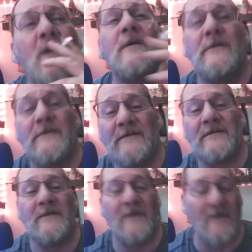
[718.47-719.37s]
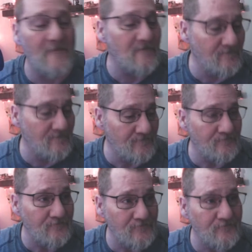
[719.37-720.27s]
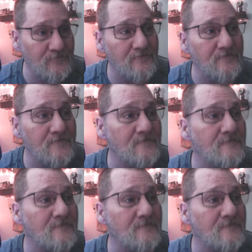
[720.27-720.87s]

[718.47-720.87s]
But it